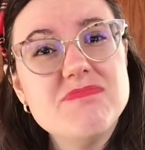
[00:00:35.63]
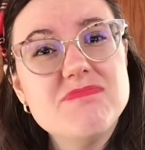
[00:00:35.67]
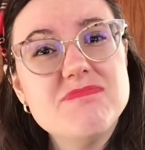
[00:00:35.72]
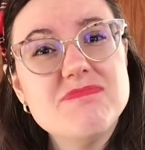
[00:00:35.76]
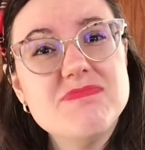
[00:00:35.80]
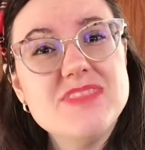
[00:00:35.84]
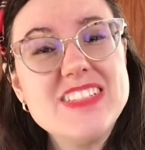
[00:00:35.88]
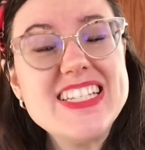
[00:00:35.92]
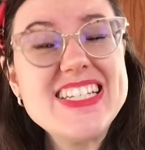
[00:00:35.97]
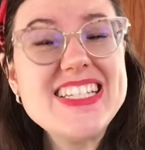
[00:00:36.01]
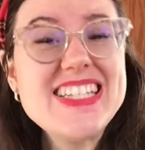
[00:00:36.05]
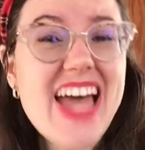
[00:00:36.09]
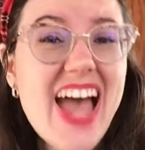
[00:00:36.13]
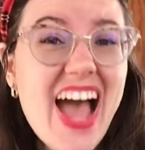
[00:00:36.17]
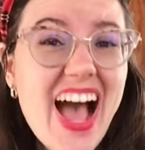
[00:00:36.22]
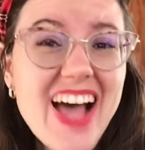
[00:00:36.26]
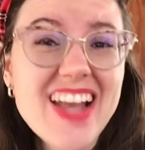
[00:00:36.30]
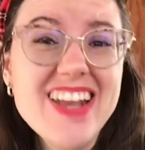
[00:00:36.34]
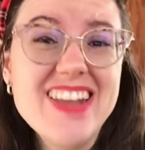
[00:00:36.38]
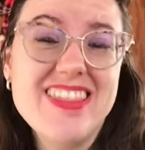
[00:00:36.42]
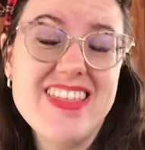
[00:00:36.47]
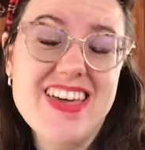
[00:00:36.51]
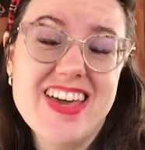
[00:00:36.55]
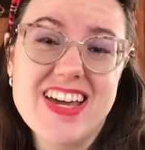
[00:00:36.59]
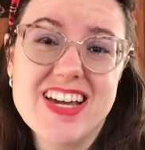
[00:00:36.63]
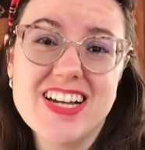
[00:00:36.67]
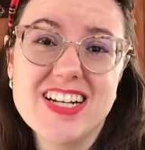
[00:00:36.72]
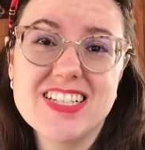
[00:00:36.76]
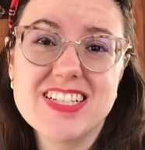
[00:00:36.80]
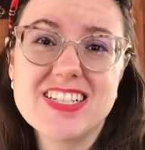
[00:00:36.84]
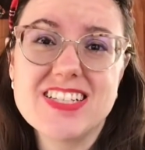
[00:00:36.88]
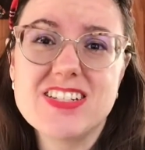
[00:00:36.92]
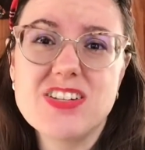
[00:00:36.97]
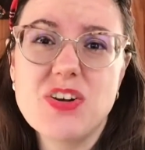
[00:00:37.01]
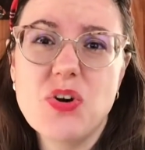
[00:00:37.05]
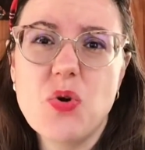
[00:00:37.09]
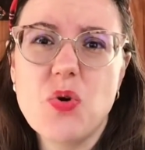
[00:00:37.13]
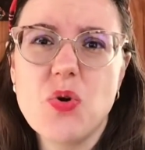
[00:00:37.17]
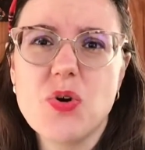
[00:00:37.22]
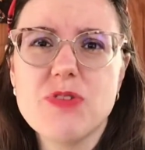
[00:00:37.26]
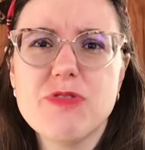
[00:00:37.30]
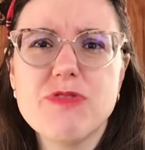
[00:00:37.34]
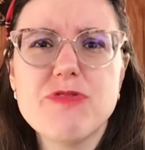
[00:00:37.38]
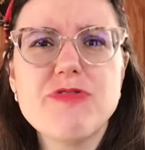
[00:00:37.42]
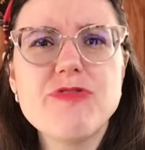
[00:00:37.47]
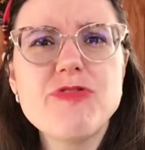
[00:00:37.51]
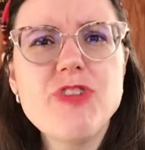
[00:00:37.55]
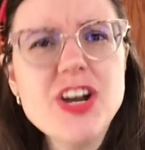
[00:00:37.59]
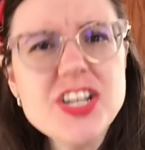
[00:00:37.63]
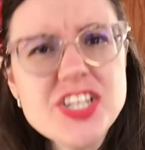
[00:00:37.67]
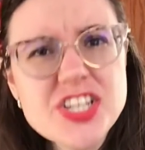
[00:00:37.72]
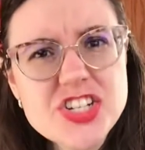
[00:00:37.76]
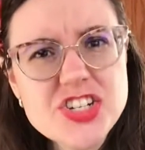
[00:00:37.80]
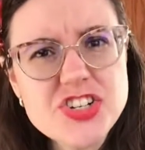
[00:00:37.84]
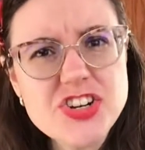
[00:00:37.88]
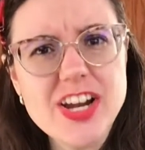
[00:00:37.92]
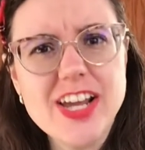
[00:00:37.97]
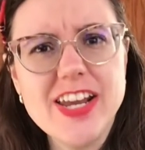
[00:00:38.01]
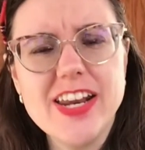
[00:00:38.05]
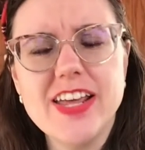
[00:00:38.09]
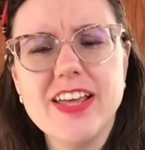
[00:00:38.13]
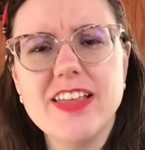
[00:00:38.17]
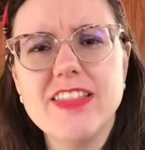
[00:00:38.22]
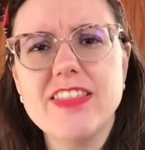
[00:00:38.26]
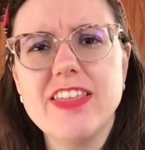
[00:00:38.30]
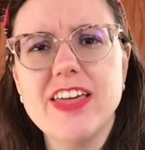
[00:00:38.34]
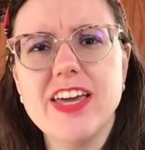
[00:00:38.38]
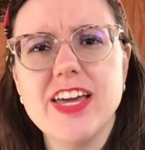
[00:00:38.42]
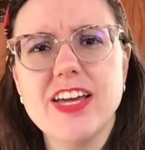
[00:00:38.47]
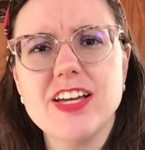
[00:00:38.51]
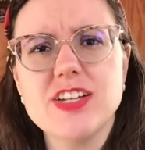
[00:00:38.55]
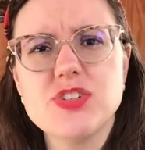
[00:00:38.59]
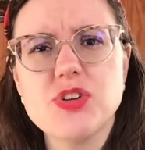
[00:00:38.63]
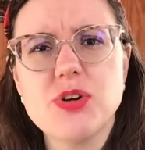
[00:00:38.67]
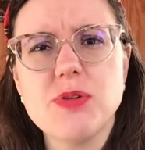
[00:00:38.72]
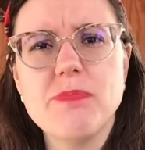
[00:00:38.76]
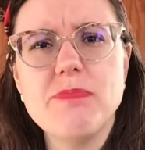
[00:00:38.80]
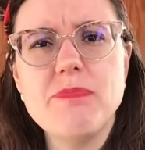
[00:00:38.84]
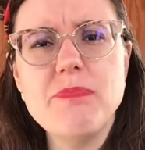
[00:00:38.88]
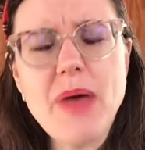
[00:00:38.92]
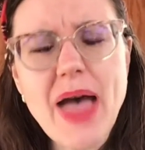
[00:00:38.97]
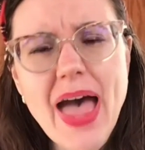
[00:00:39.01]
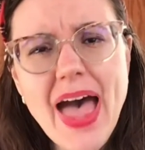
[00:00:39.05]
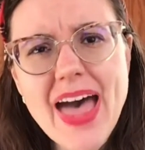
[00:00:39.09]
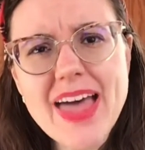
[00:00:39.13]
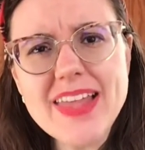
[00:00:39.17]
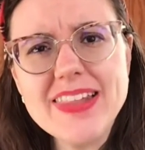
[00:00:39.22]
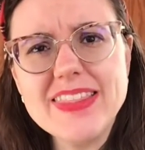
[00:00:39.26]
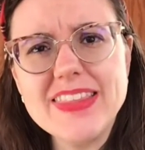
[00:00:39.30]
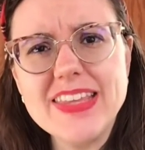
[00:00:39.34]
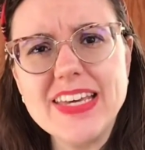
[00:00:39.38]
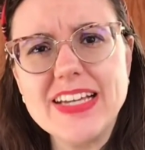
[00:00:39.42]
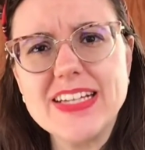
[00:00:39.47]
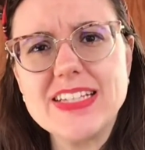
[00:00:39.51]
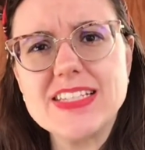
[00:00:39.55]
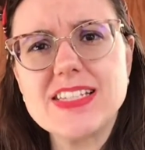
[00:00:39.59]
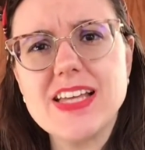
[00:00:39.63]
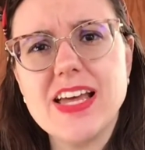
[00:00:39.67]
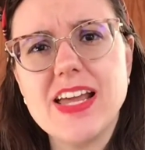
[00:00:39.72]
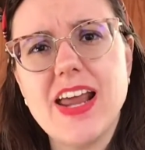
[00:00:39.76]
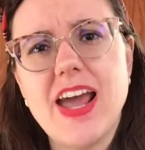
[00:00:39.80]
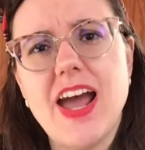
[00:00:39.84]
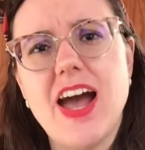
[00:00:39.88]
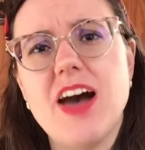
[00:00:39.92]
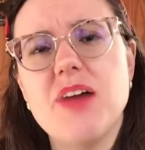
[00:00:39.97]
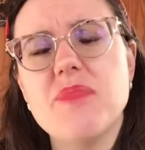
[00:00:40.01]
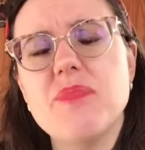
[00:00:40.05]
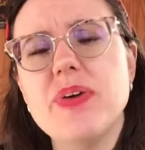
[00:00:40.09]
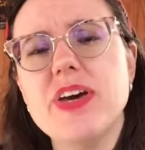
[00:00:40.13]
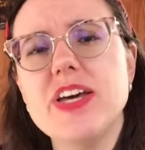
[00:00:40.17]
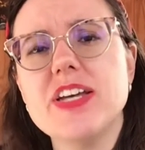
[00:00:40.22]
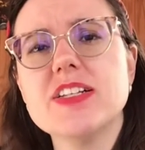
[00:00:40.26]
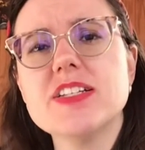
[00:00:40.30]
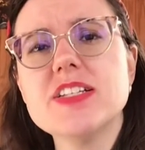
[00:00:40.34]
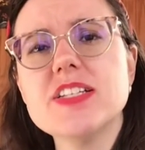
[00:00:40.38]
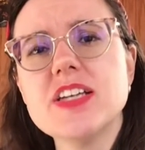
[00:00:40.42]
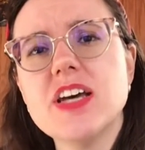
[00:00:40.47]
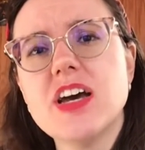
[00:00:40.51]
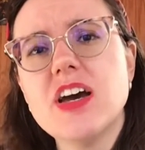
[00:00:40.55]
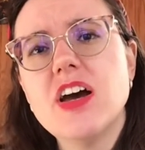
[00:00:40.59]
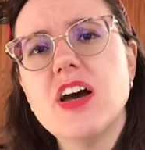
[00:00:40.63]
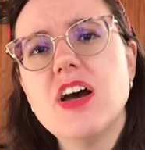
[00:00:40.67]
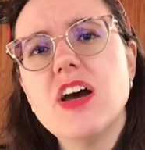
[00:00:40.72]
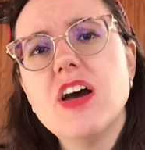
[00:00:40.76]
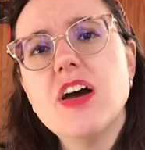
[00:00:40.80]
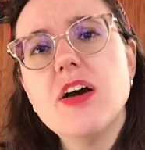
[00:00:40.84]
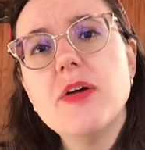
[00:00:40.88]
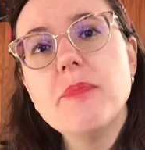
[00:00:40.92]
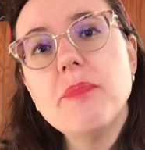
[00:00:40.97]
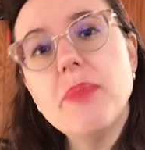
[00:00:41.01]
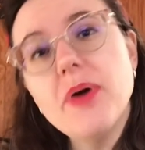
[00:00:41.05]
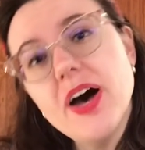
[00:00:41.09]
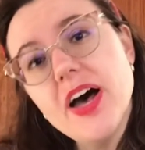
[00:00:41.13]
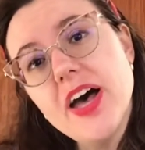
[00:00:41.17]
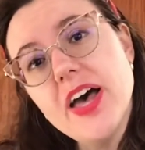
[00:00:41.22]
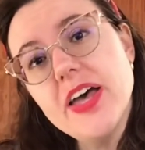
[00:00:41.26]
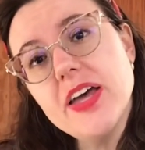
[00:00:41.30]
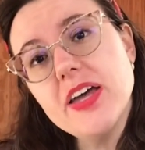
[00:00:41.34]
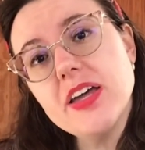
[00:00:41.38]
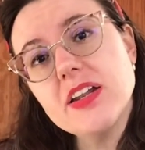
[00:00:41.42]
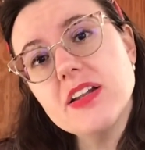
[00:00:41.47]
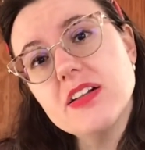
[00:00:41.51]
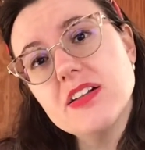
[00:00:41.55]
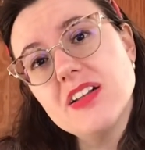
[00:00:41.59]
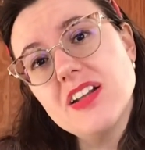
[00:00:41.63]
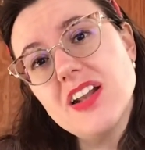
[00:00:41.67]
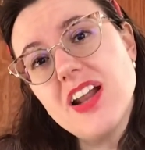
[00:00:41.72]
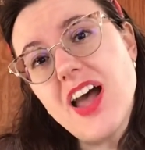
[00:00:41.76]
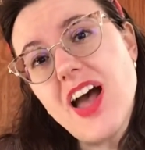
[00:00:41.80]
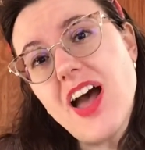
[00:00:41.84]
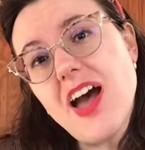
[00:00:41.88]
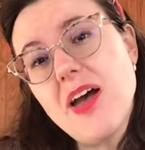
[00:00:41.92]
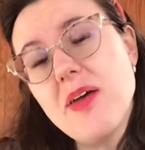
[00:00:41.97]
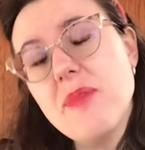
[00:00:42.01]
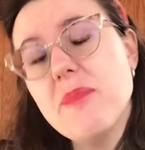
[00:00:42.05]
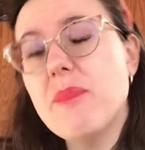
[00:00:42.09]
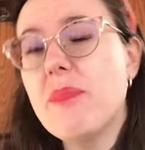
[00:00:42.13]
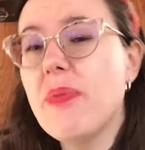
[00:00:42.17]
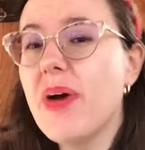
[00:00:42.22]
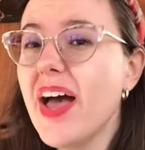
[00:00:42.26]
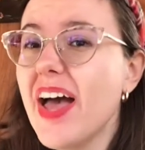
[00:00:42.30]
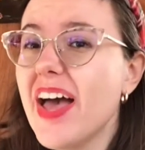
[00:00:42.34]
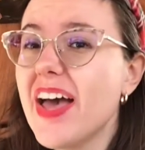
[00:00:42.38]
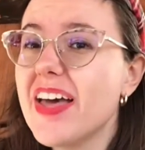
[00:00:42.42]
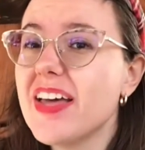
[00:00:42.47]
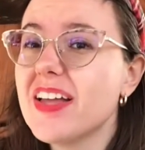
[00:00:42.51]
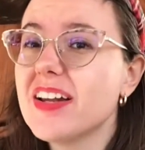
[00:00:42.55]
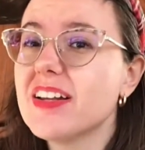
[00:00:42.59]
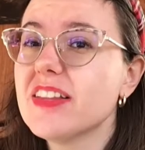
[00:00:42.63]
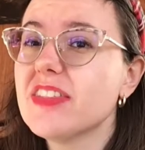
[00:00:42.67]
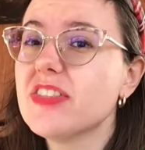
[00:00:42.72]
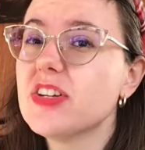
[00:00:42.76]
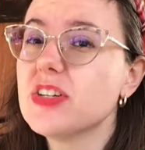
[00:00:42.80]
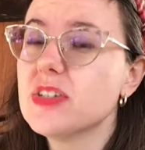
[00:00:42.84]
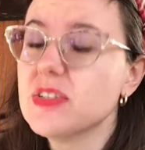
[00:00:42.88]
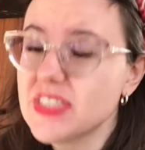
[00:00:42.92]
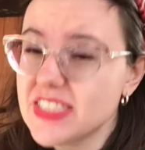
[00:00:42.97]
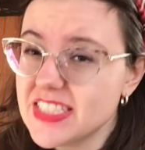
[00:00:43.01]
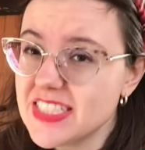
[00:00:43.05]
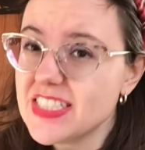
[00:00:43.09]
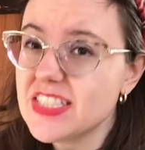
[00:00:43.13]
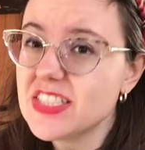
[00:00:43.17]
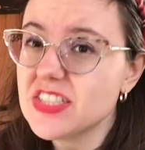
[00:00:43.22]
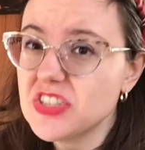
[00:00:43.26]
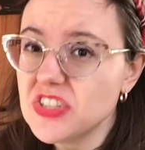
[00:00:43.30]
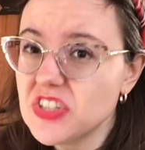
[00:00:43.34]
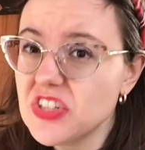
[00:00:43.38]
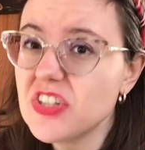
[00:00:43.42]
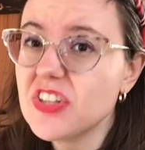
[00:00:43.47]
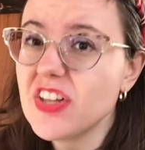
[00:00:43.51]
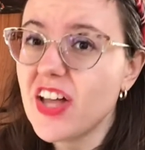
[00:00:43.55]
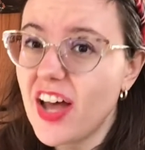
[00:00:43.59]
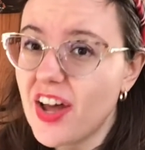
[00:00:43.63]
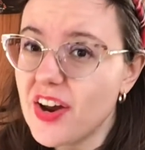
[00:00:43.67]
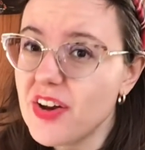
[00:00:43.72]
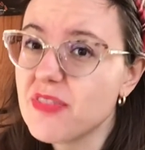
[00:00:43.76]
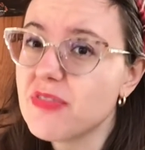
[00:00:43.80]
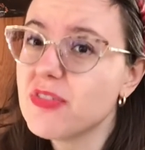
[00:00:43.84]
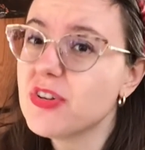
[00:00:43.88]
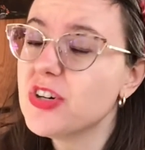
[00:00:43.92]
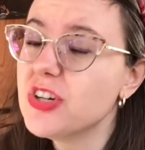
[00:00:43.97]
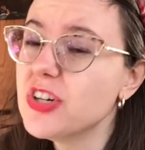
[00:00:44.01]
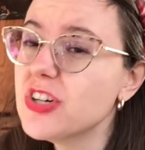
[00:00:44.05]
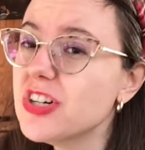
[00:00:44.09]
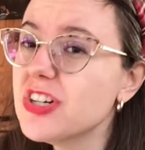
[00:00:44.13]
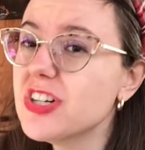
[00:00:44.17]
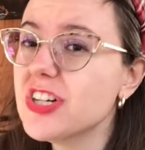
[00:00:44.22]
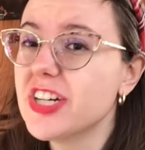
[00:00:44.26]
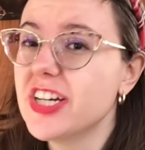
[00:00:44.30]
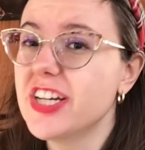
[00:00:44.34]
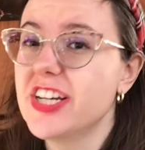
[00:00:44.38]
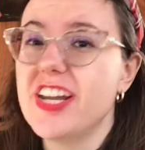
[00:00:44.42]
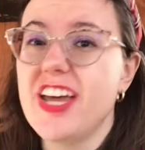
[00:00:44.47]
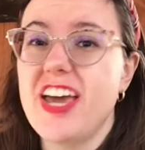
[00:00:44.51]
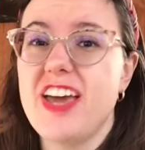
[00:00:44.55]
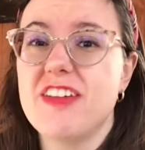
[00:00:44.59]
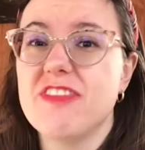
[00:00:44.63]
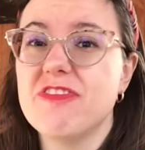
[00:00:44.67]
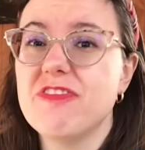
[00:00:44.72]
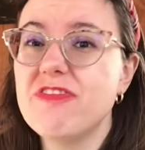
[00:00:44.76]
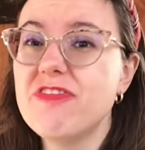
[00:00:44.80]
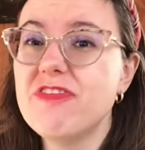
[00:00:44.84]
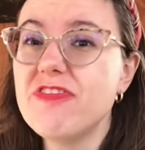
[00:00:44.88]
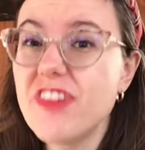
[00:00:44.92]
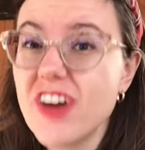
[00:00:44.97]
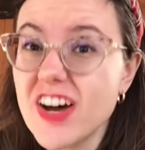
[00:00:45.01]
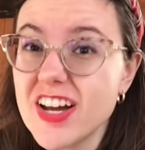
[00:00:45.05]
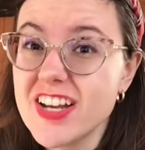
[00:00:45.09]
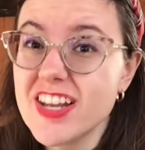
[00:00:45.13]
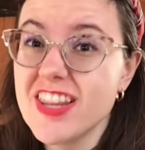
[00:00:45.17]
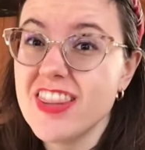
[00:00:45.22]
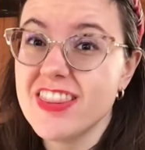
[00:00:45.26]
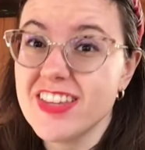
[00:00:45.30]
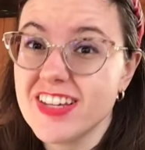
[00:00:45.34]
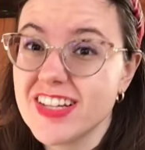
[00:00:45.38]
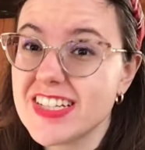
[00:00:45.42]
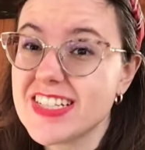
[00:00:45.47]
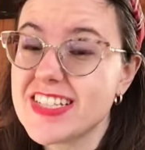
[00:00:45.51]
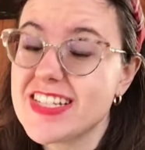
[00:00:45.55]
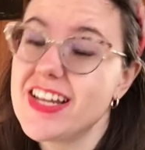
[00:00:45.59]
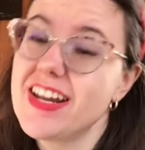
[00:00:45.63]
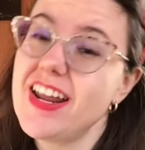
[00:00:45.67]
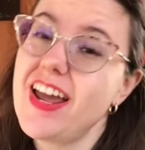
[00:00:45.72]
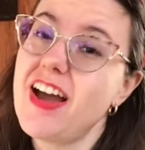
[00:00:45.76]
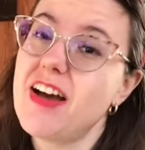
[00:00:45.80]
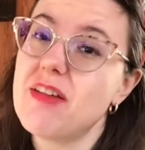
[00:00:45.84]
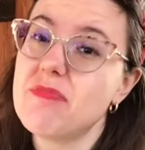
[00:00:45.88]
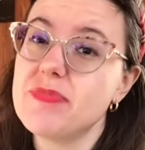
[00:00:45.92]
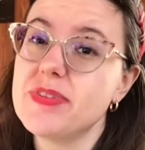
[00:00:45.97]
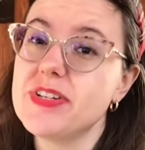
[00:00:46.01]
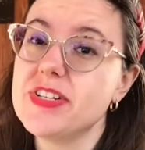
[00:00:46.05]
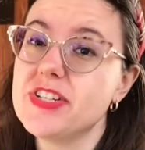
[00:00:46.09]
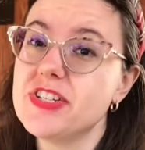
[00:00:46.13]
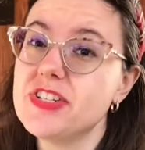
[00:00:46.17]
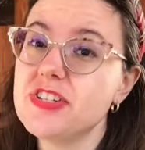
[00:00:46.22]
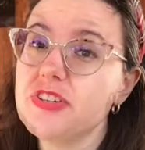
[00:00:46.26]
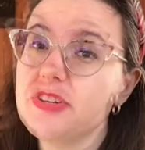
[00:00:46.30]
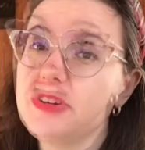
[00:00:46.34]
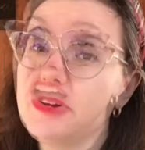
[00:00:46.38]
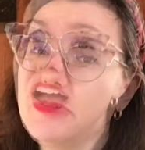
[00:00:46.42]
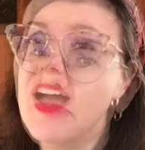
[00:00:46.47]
sad things or frustrating things or bad things that happened, but I bet there was still a lot of good and fun things that happened too.